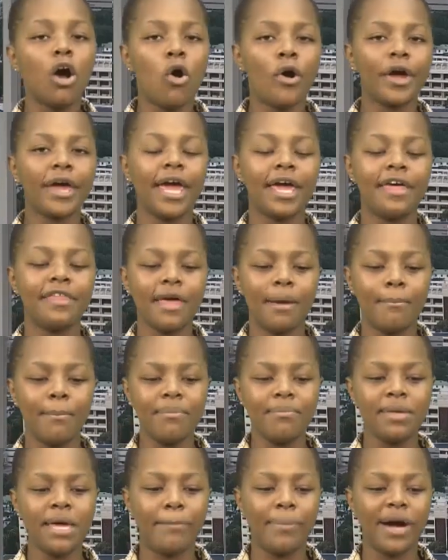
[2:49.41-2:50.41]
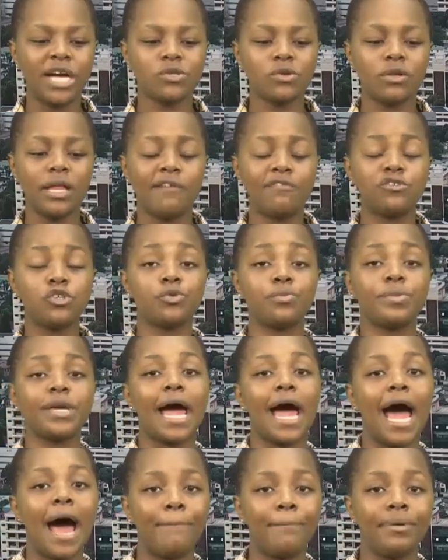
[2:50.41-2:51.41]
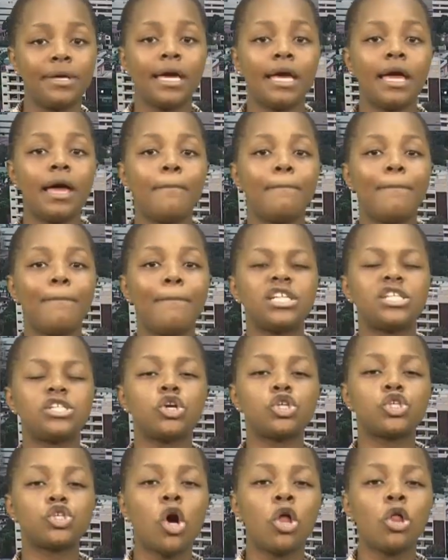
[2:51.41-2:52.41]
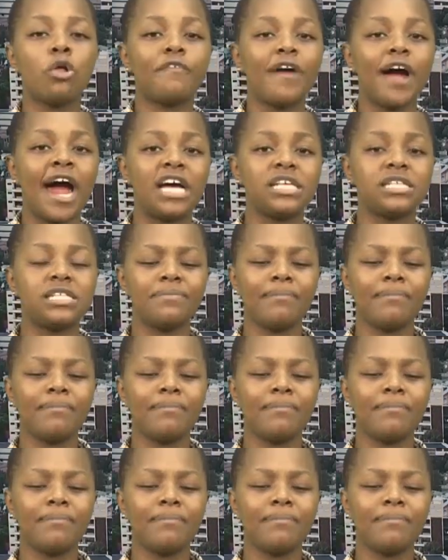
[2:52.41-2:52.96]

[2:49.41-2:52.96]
Okay, there might be a person who loves you to be happy, but not all of us.